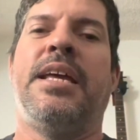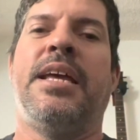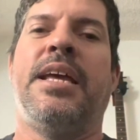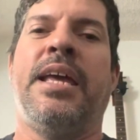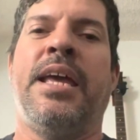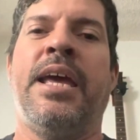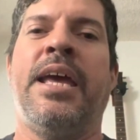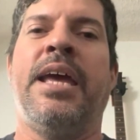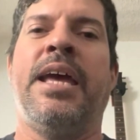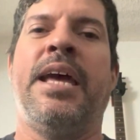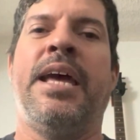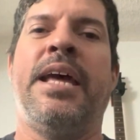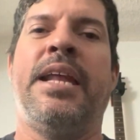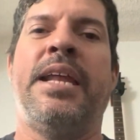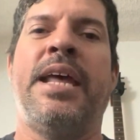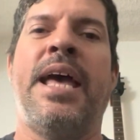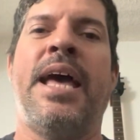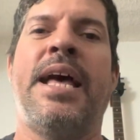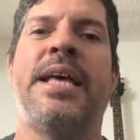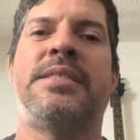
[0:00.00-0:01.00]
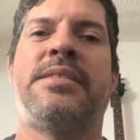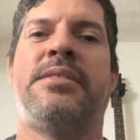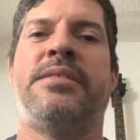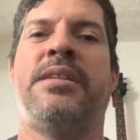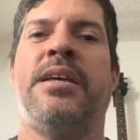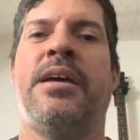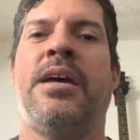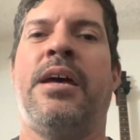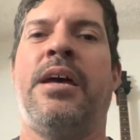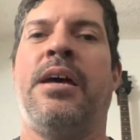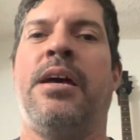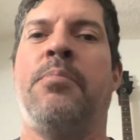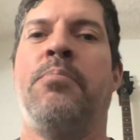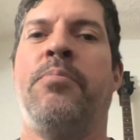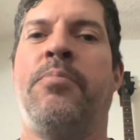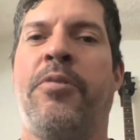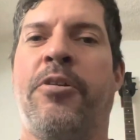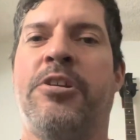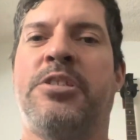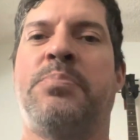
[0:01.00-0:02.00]
and it has the
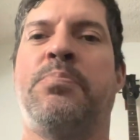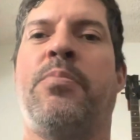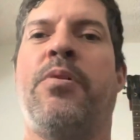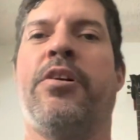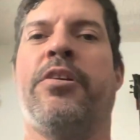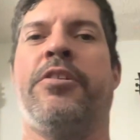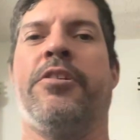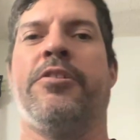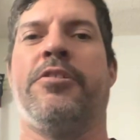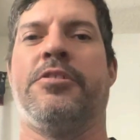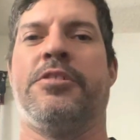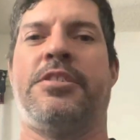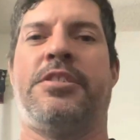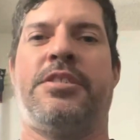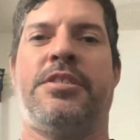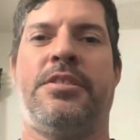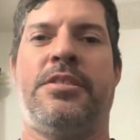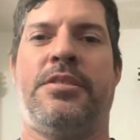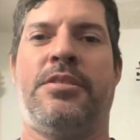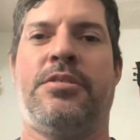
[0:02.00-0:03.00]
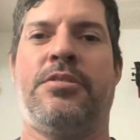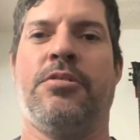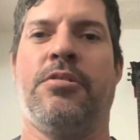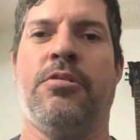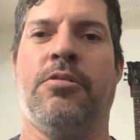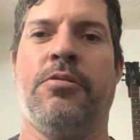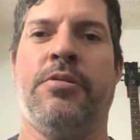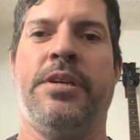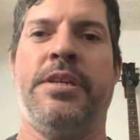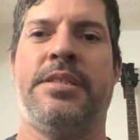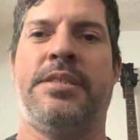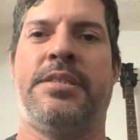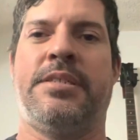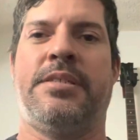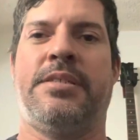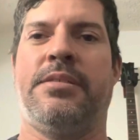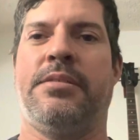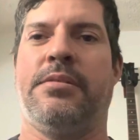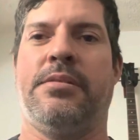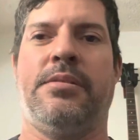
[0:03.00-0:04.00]
burst buckers. So
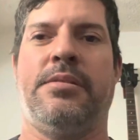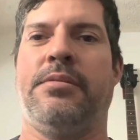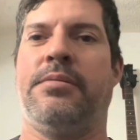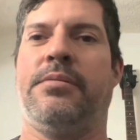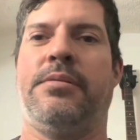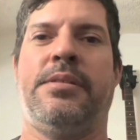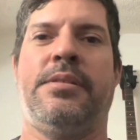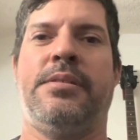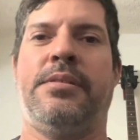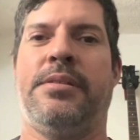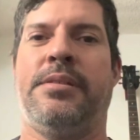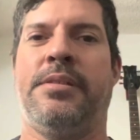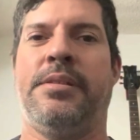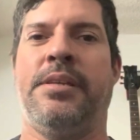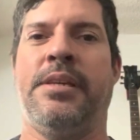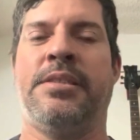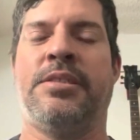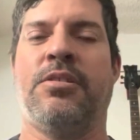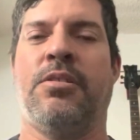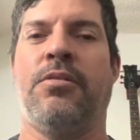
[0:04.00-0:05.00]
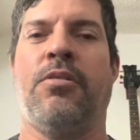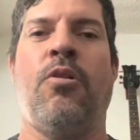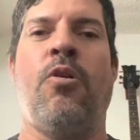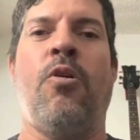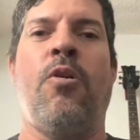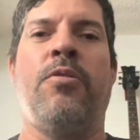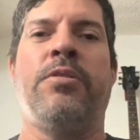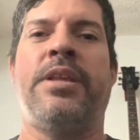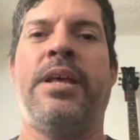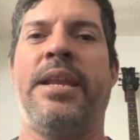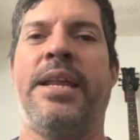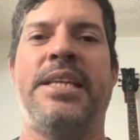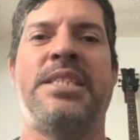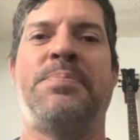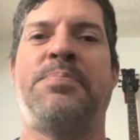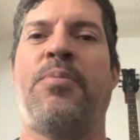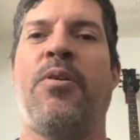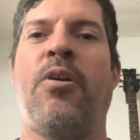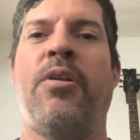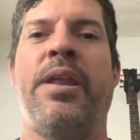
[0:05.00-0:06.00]
it's all the Les
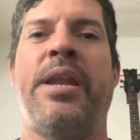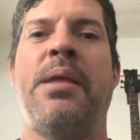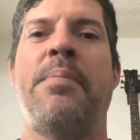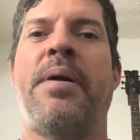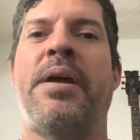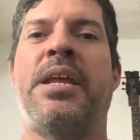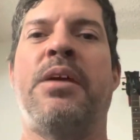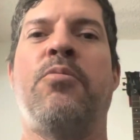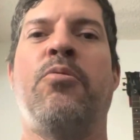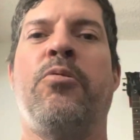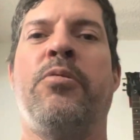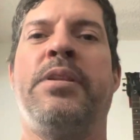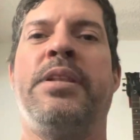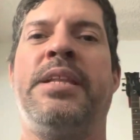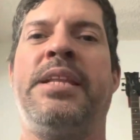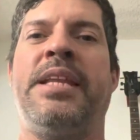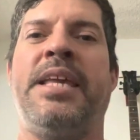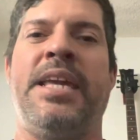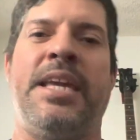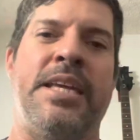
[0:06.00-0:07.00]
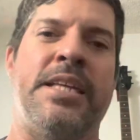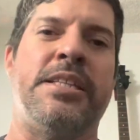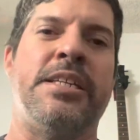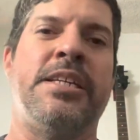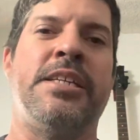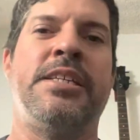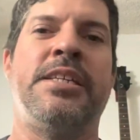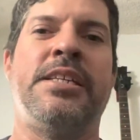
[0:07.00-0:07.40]
Paul anybody will need.